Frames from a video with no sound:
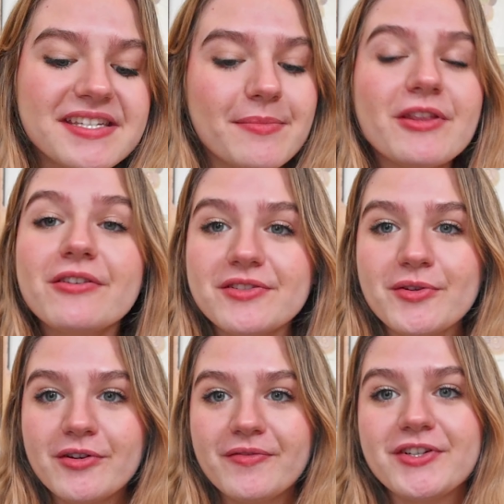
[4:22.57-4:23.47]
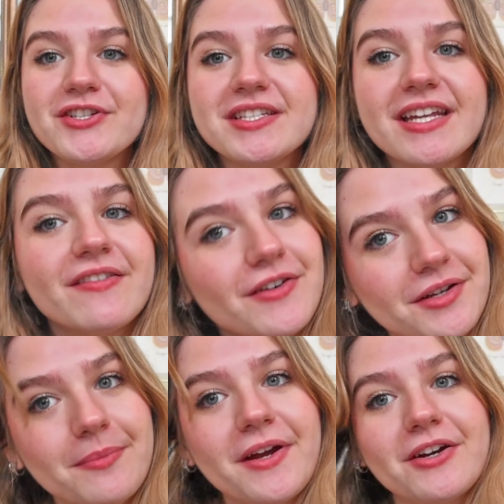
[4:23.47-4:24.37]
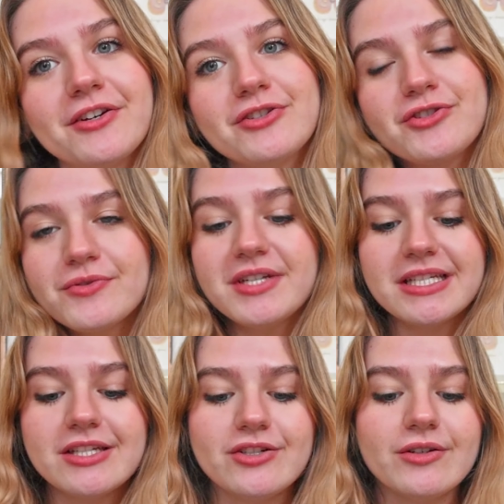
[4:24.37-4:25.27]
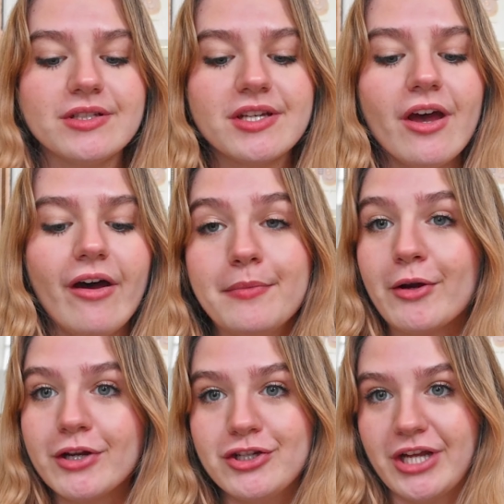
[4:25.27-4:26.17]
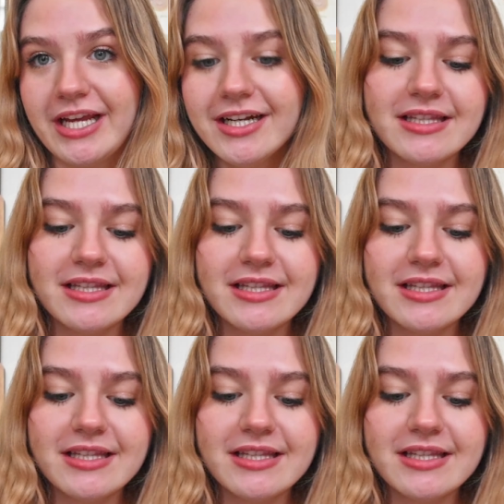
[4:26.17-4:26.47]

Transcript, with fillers: Some other historical fictions that I've heard compared to Daisy Jones, Mary Jane.